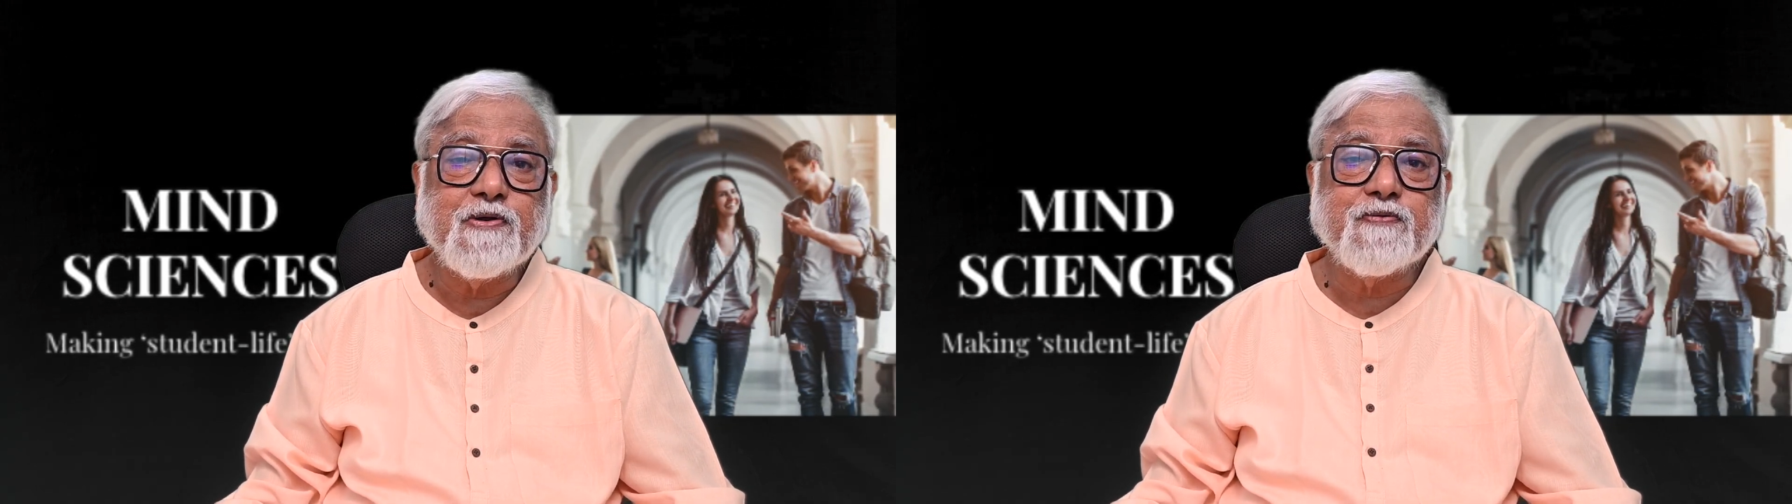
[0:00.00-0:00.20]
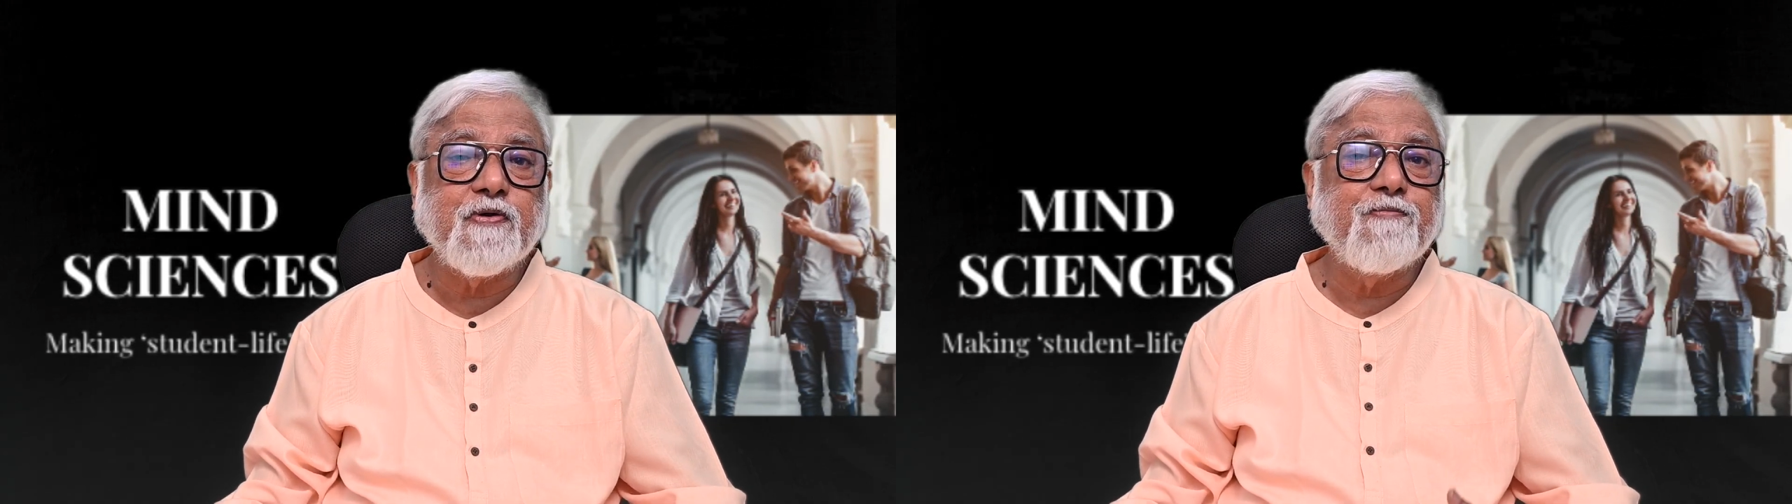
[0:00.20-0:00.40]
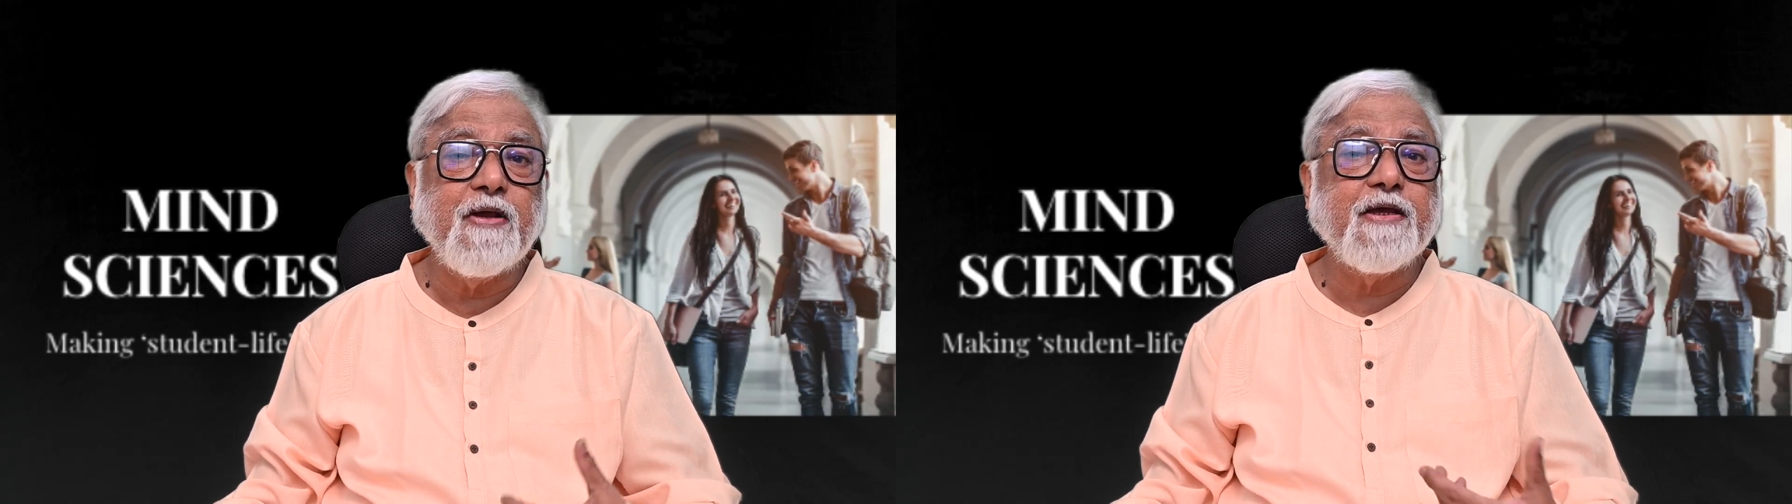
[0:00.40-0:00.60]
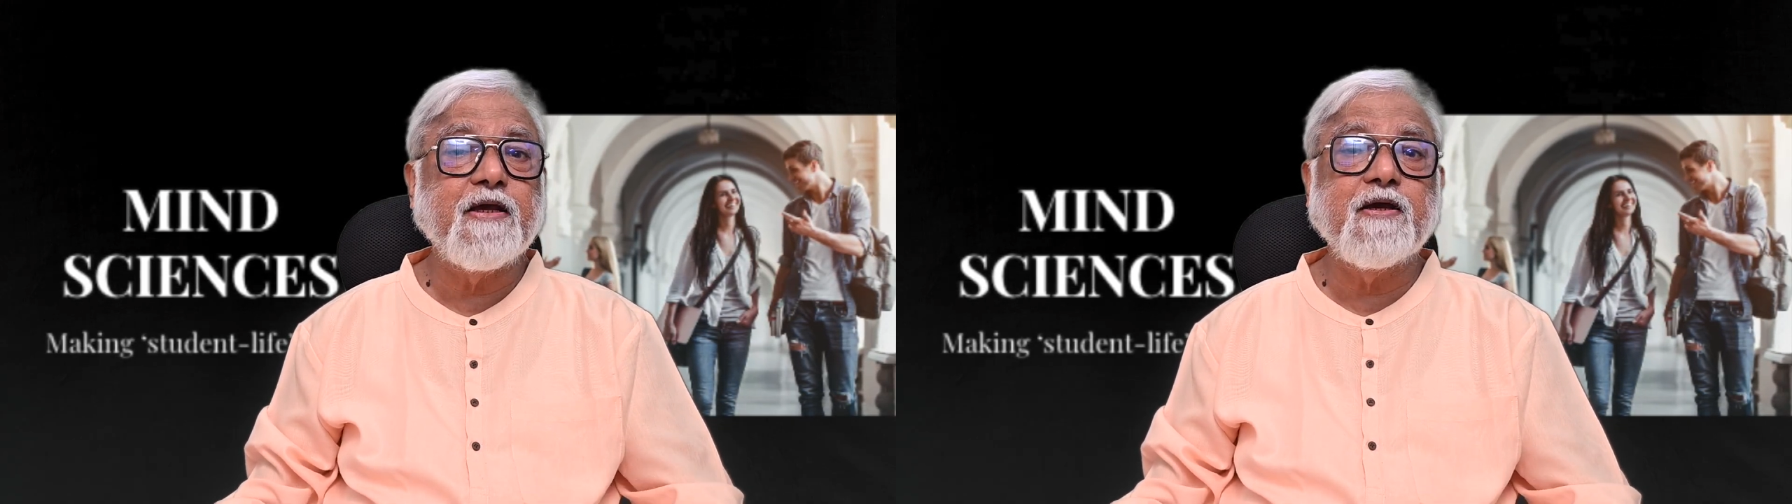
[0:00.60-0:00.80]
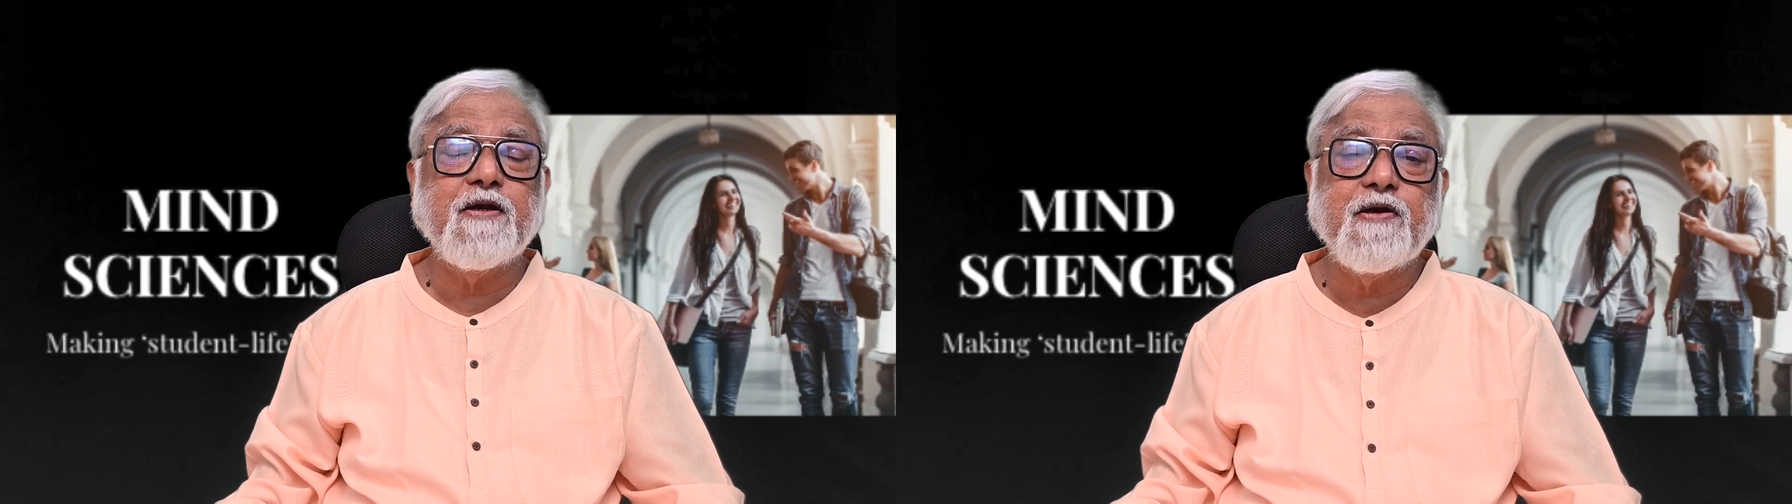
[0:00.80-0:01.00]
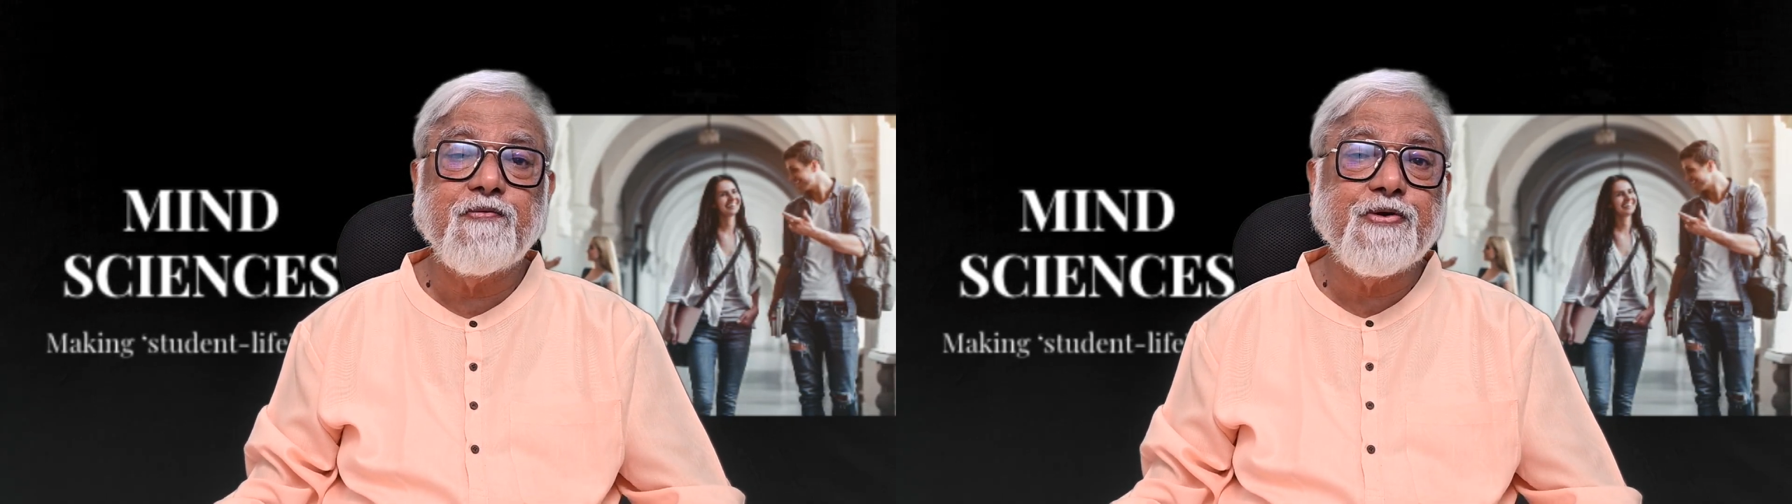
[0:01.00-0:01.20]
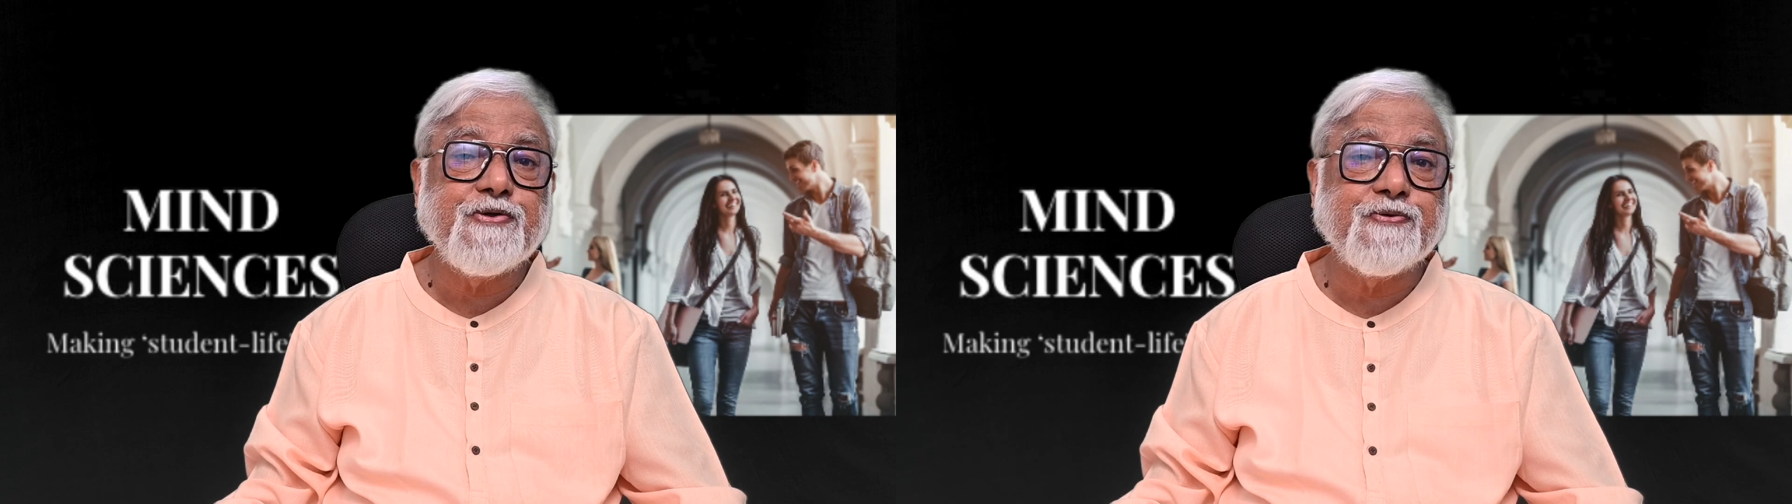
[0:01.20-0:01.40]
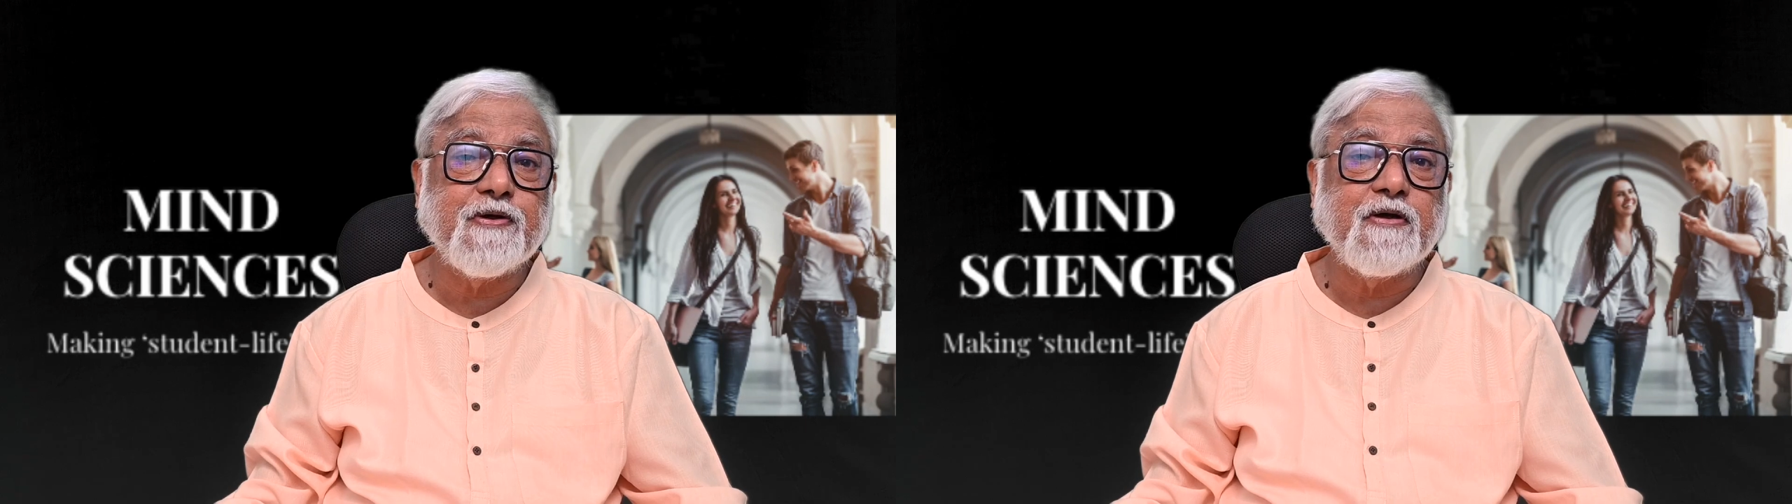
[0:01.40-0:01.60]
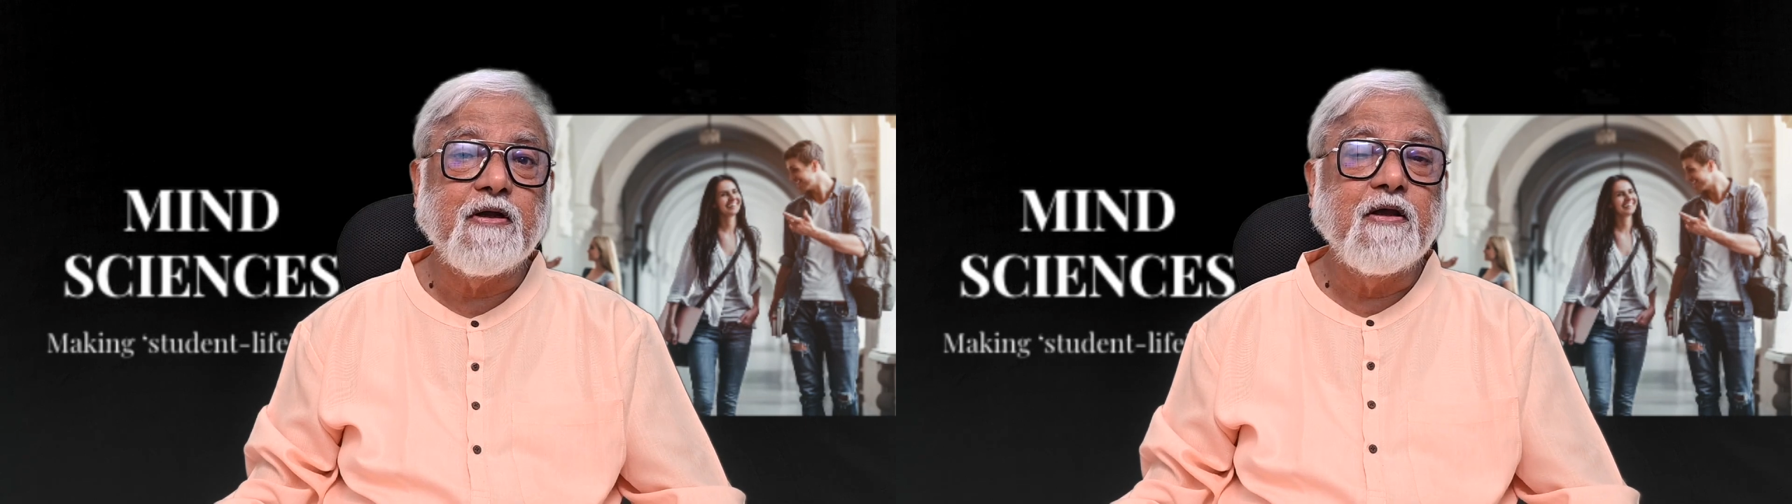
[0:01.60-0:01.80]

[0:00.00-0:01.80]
for making an individual